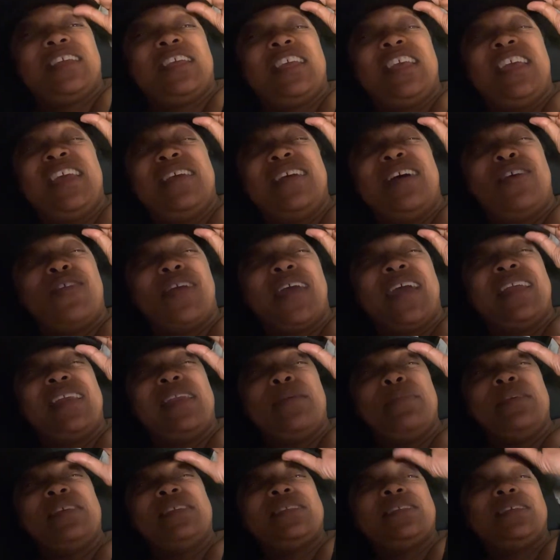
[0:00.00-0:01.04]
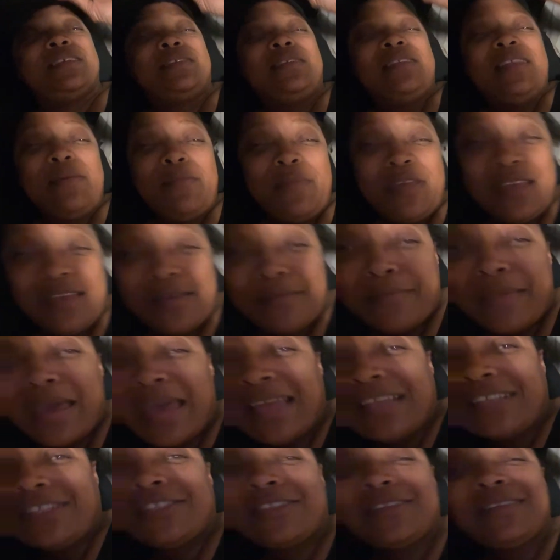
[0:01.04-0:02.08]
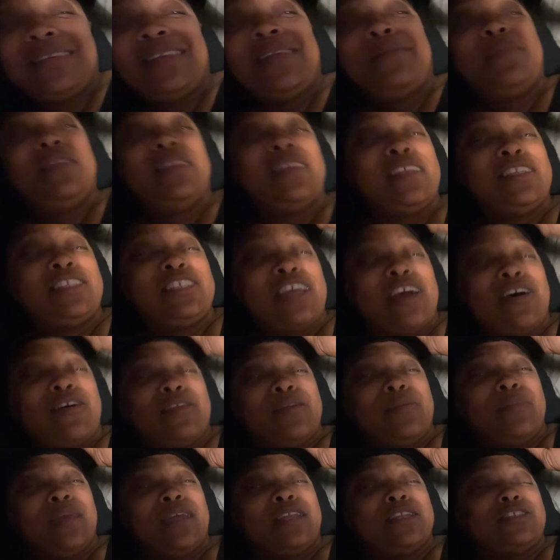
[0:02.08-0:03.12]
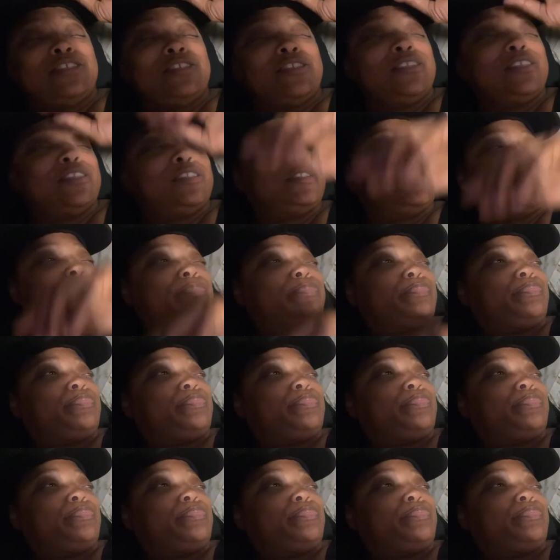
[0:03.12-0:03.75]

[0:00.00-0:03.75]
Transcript: It, okay, let me sit. Let me imagine. Let me let y'all imagine this.